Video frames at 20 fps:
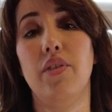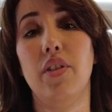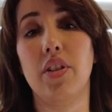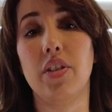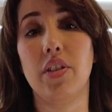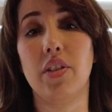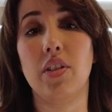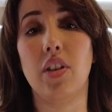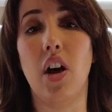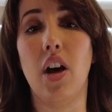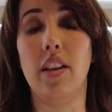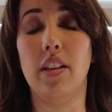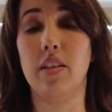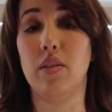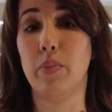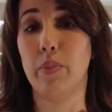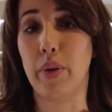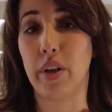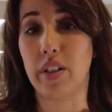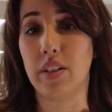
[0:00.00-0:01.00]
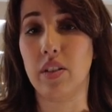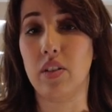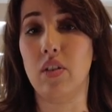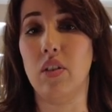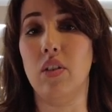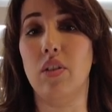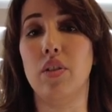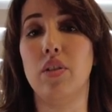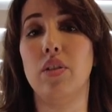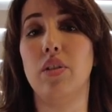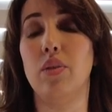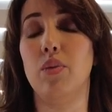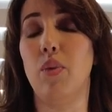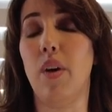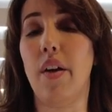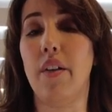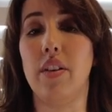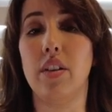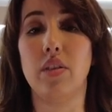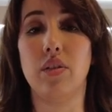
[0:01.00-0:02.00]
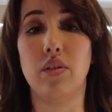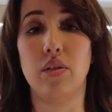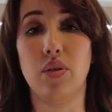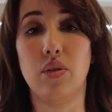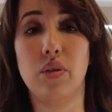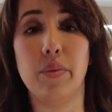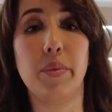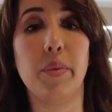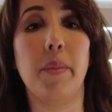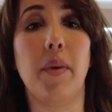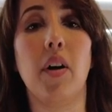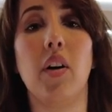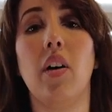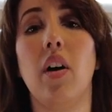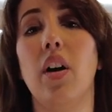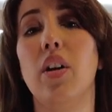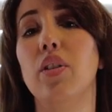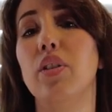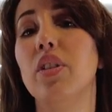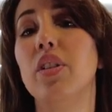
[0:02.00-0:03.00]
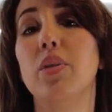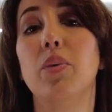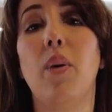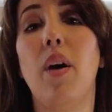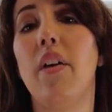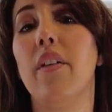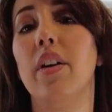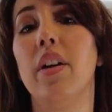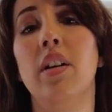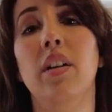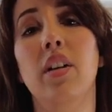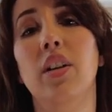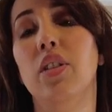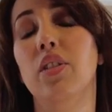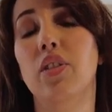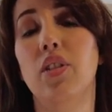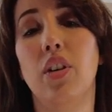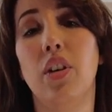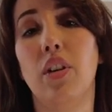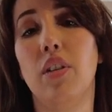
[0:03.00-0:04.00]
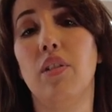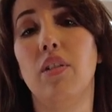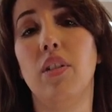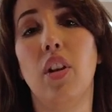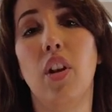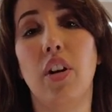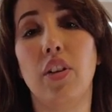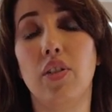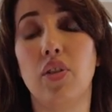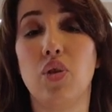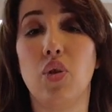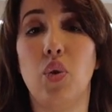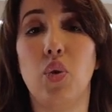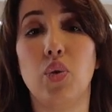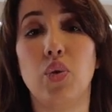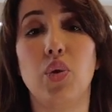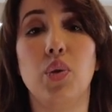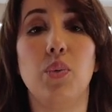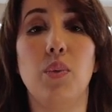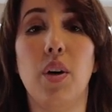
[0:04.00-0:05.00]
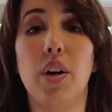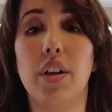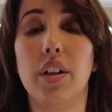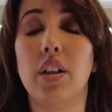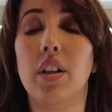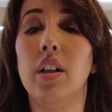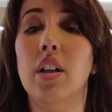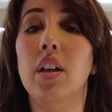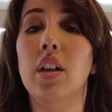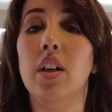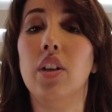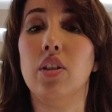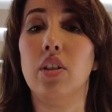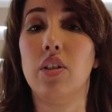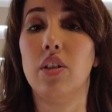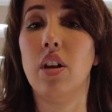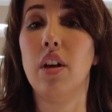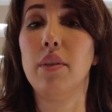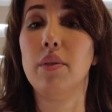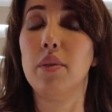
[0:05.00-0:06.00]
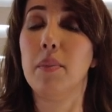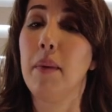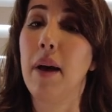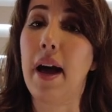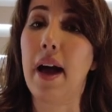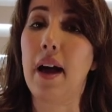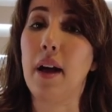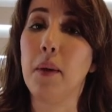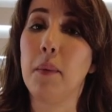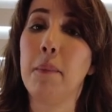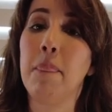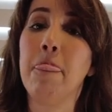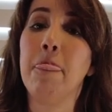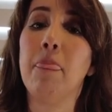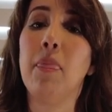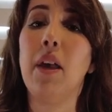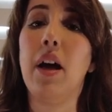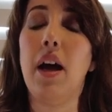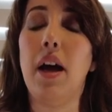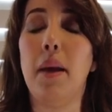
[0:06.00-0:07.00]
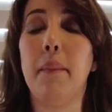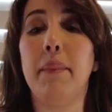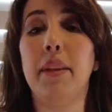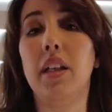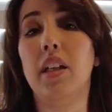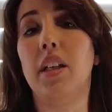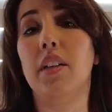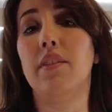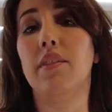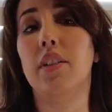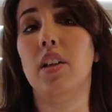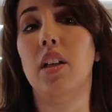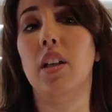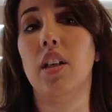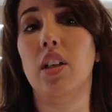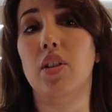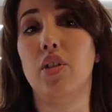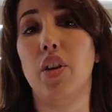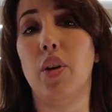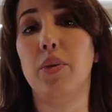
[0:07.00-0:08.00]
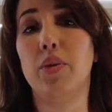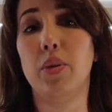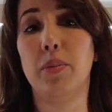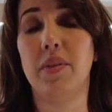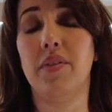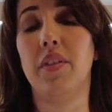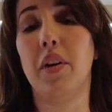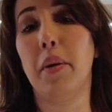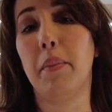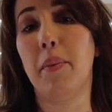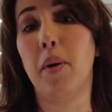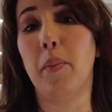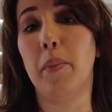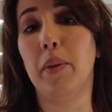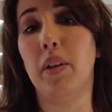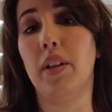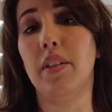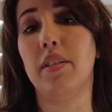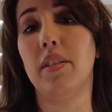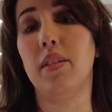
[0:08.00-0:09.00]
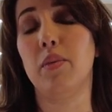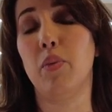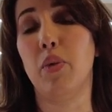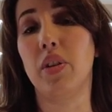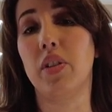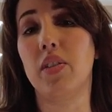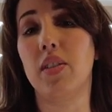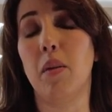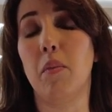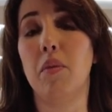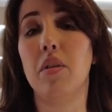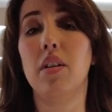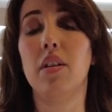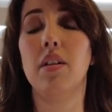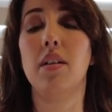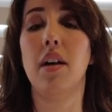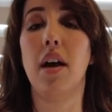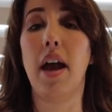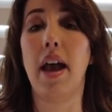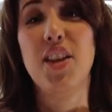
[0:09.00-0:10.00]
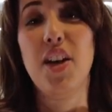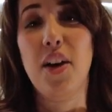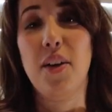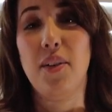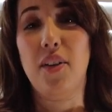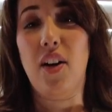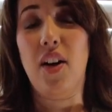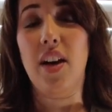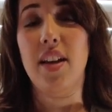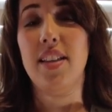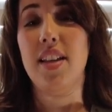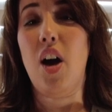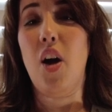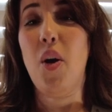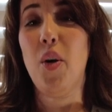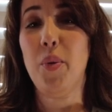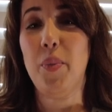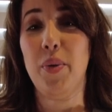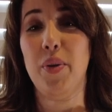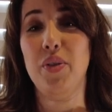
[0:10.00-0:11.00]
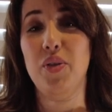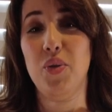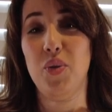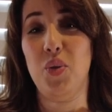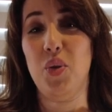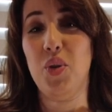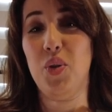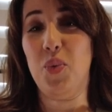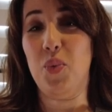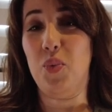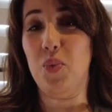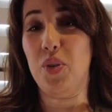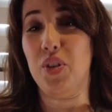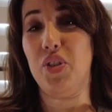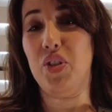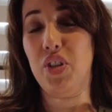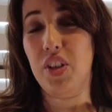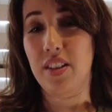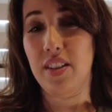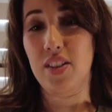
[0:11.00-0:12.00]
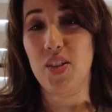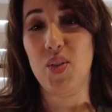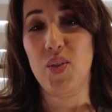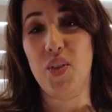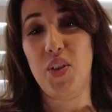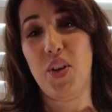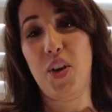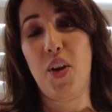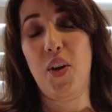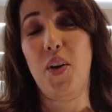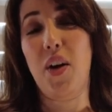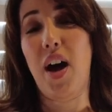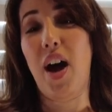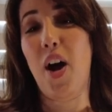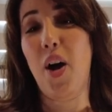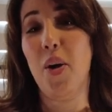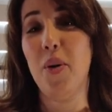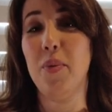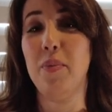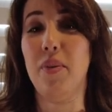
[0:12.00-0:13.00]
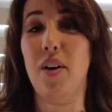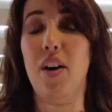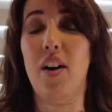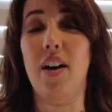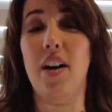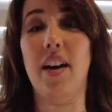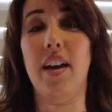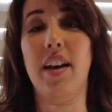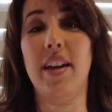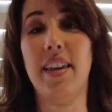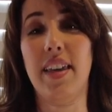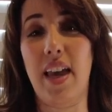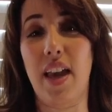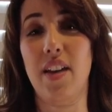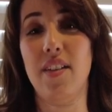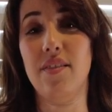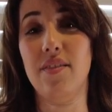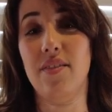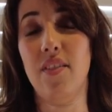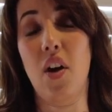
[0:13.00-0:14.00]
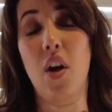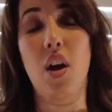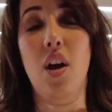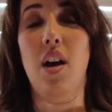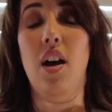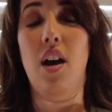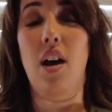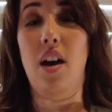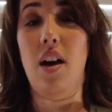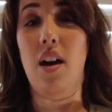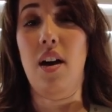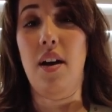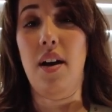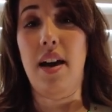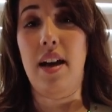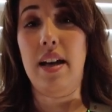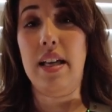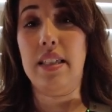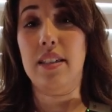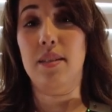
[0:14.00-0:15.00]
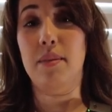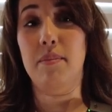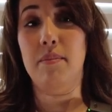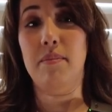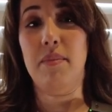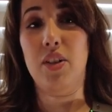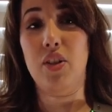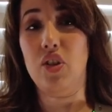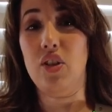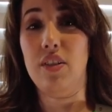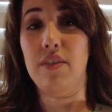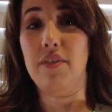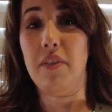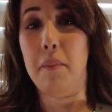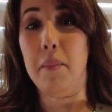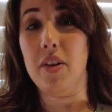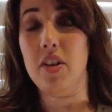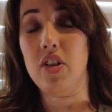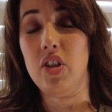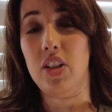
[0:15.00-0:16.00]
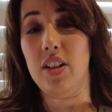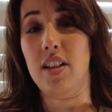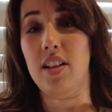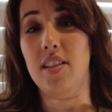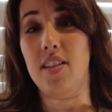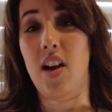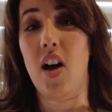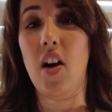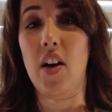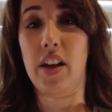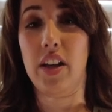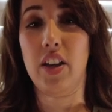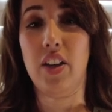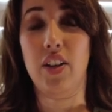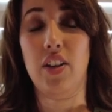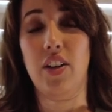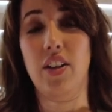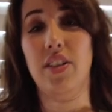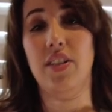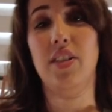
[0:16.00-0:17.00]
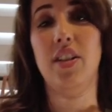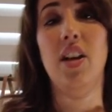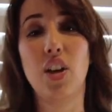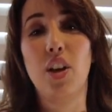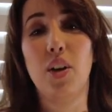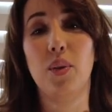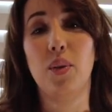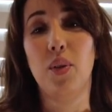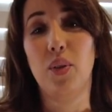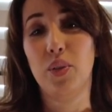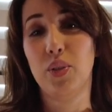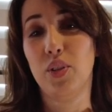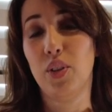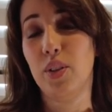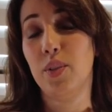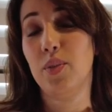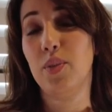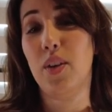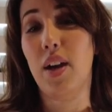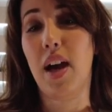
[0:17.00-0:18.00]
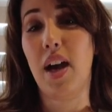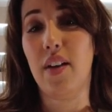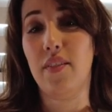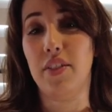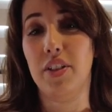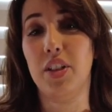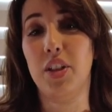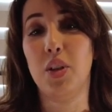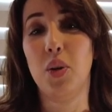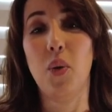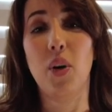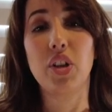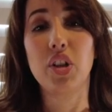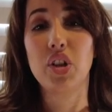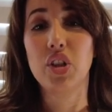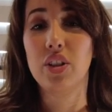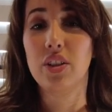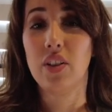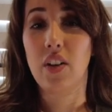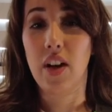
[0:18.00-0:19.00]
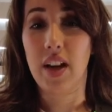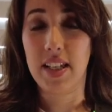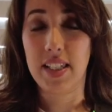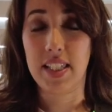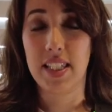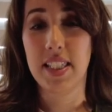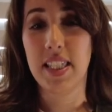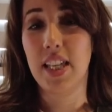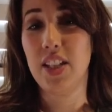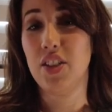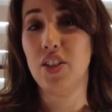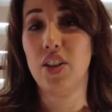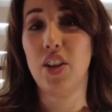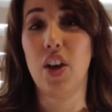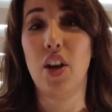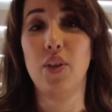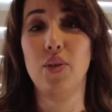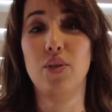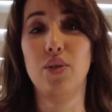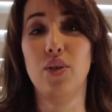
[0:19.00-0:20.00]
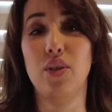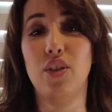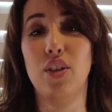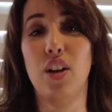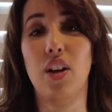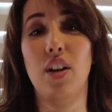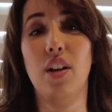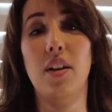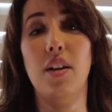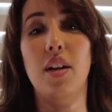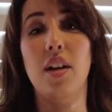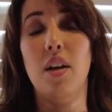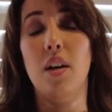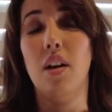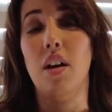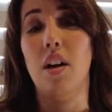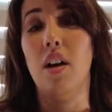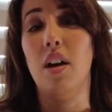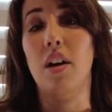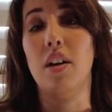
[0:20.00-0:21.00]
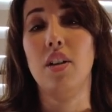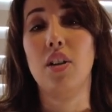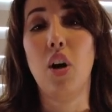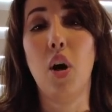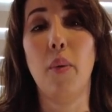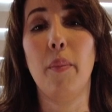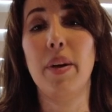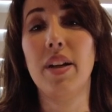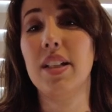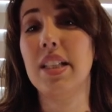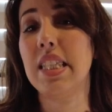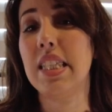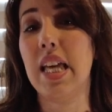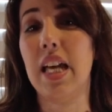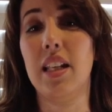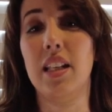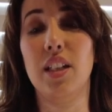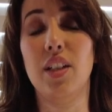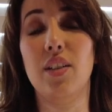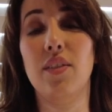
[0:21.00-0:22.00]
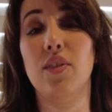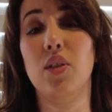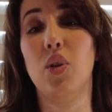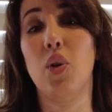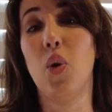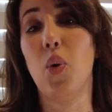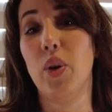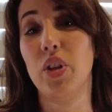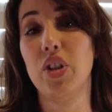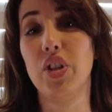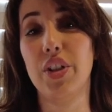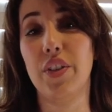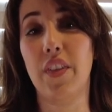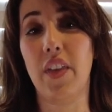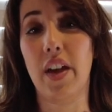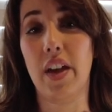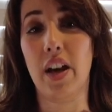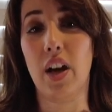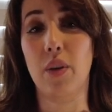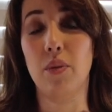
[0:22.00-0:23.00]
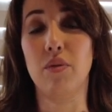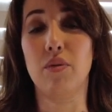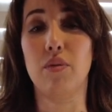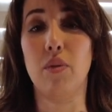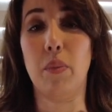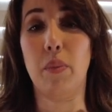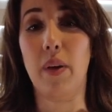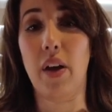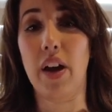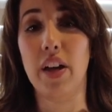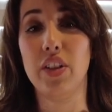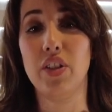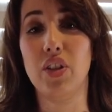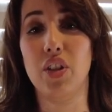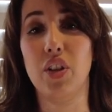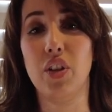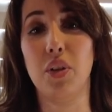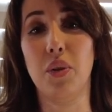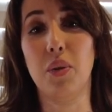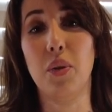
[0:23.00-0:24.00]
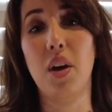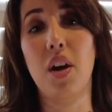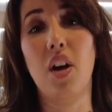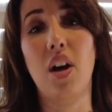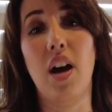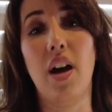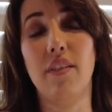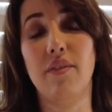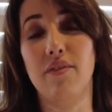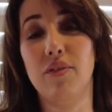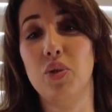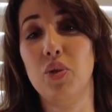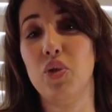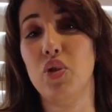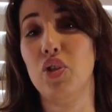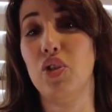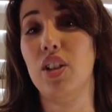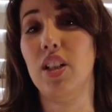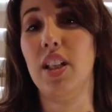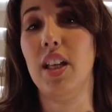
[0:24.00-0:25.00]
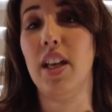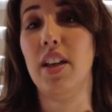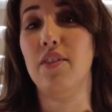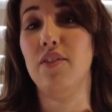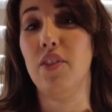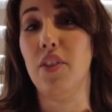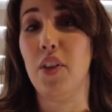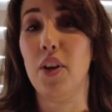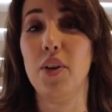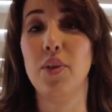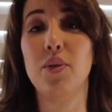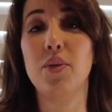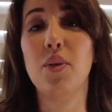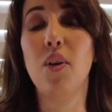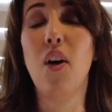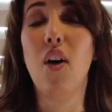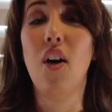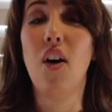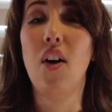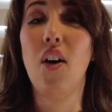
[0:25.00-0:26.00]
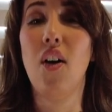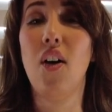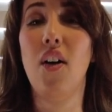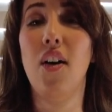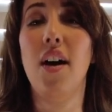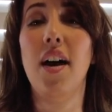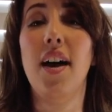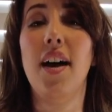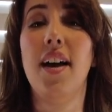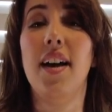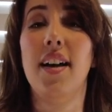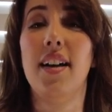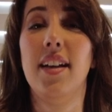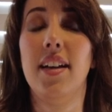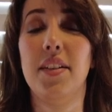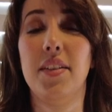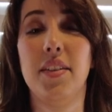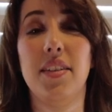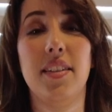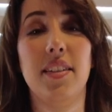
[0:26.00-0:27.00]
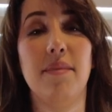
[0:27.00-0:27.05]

versatile, it's practical, you can wear it to the supermarket, or you can wear it to lunch or to work. The tote bag, I believe, is going to be very popular this spring summer. So guys, I hope you enjoyed watching this video. I hope I gave uh, as much information as I could. So also if you have any question, don't hesitate to go to the uh, comments and leave your question there. I will reply to you. Unfortunately, for those who are uh,